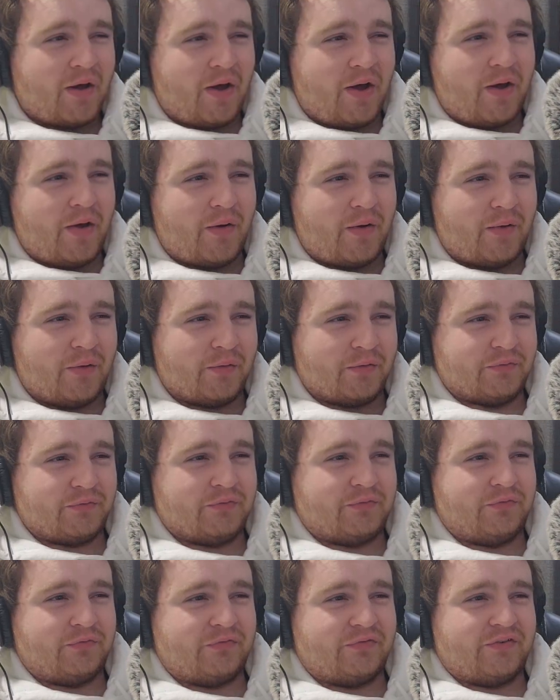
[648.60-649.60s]
Oh,
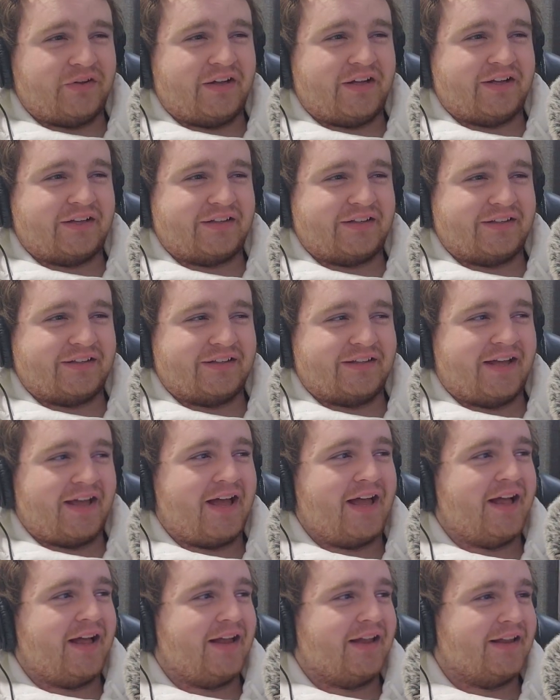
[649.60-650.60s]
fucking
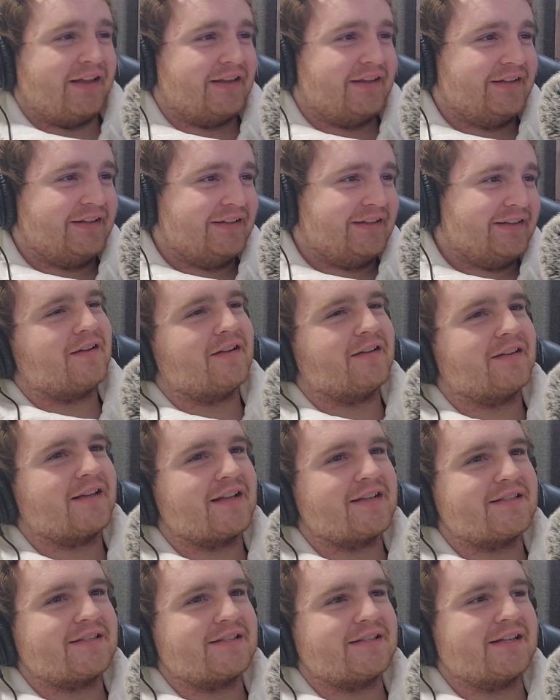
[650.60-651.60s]
hell. Oh,
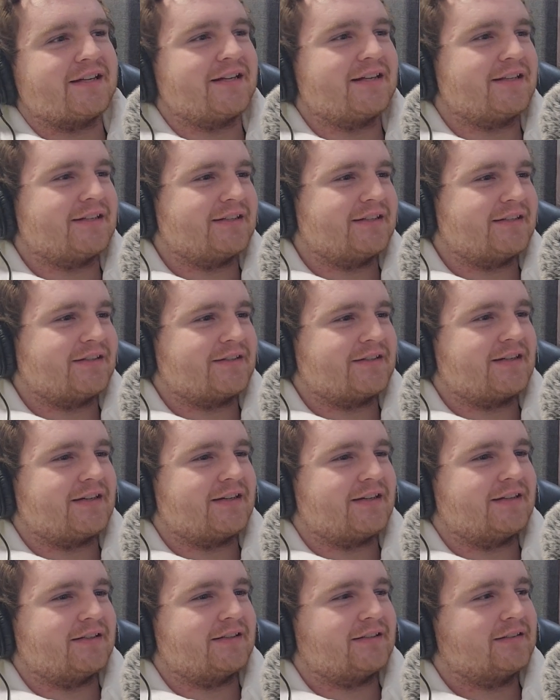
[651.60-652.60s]
that's the end.
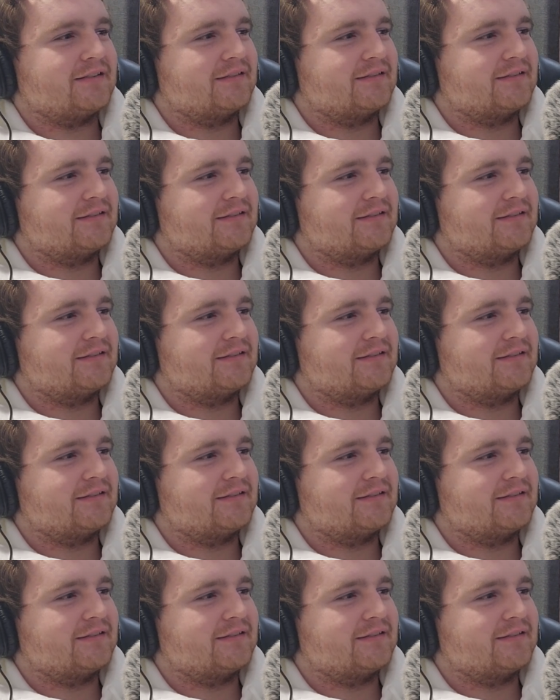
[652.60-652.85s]
Okay.